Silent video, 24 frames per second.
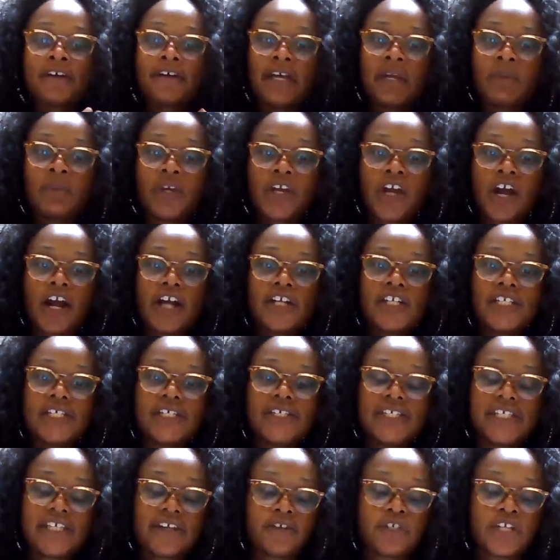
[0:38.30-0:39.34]
in regards
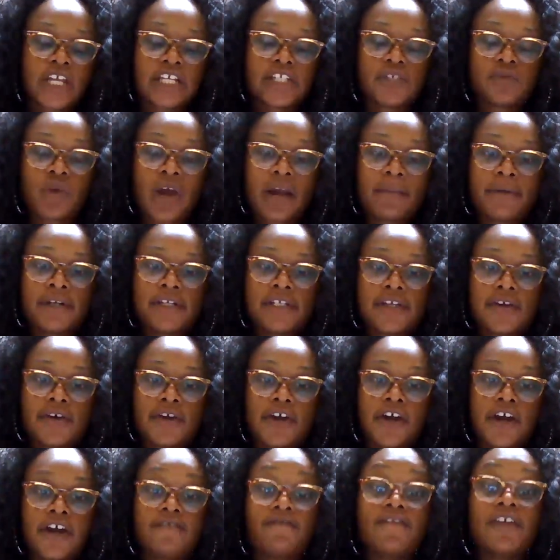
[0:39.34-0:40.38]
to Sarah Jakes Roberts
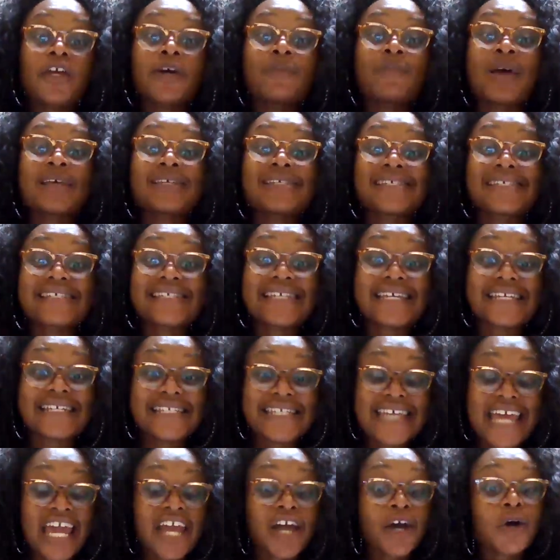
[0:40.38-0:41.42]
on her video message
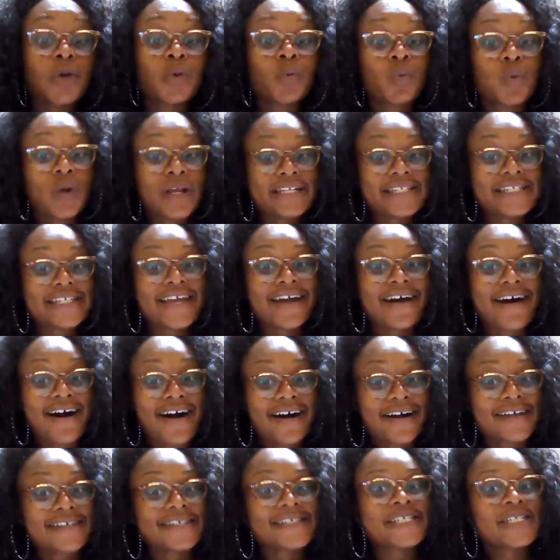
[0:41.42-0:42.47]
today on Wednesday,
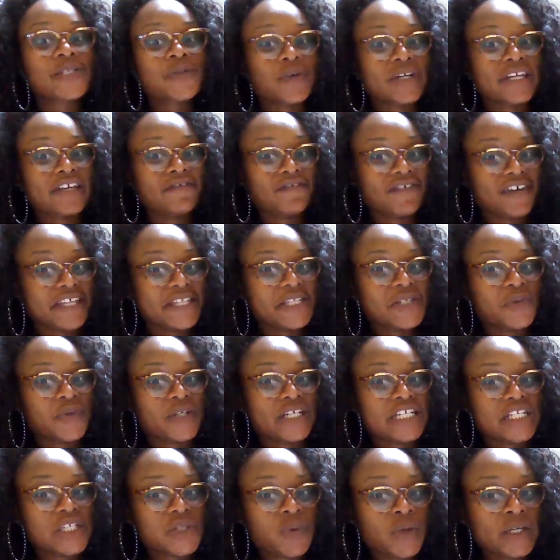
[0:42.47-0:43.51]
August 25th,
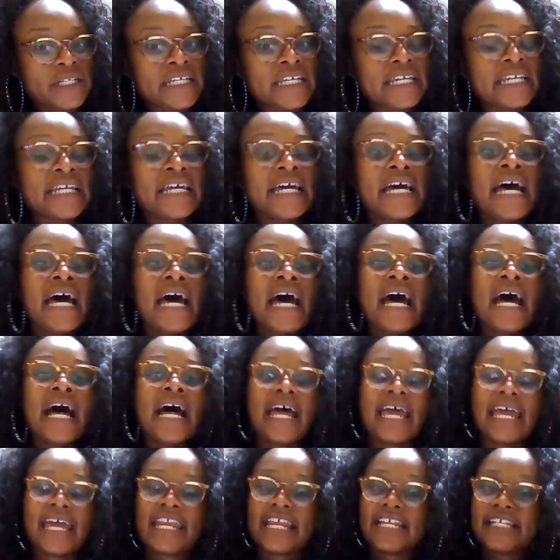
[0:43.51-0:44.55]
2020.
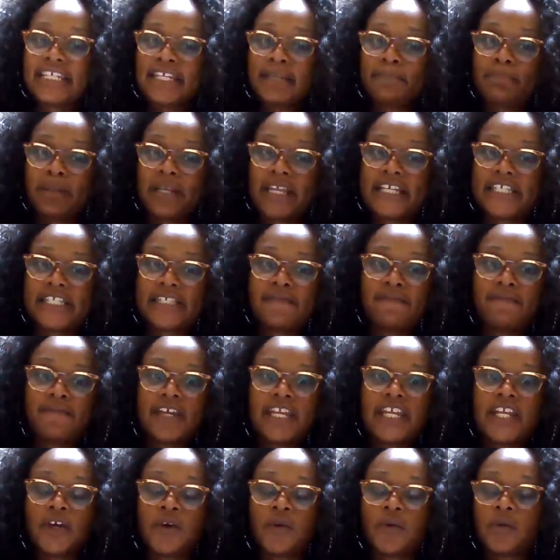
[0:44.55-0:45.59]
And I did play some
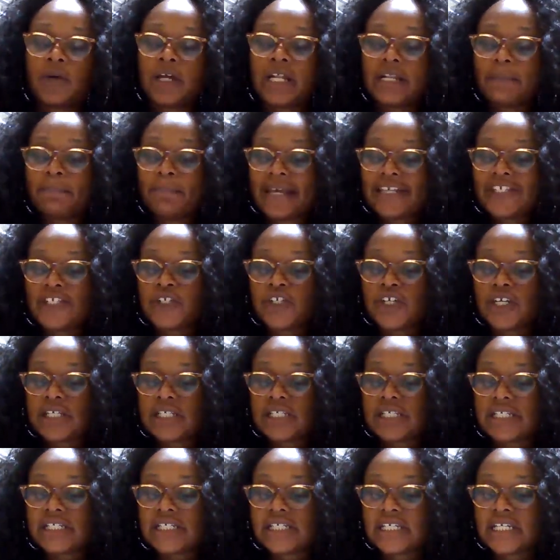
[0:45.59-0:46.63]
video
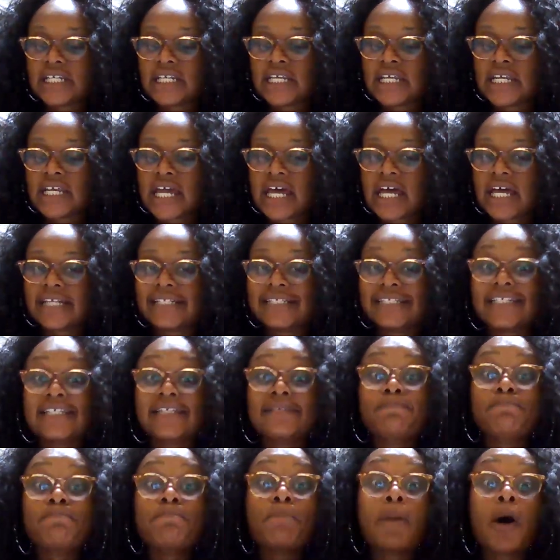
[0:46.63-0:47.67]
messages. She uh,
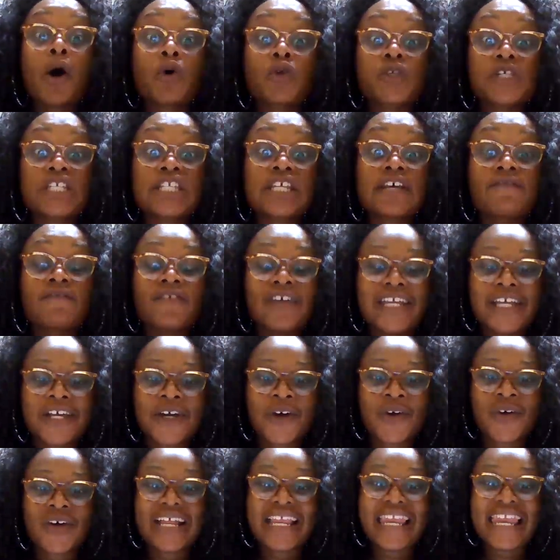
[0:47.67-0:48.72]
posted the
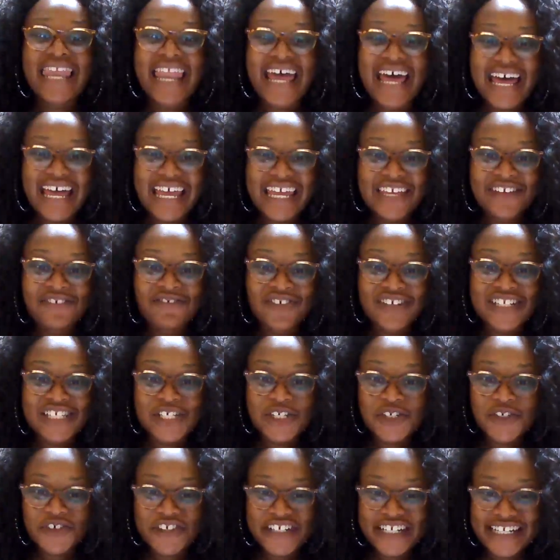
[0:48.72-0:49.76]
video live
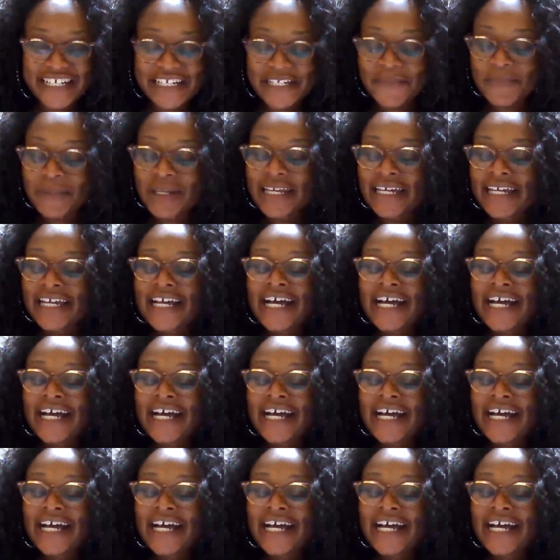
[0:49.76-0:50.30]
stream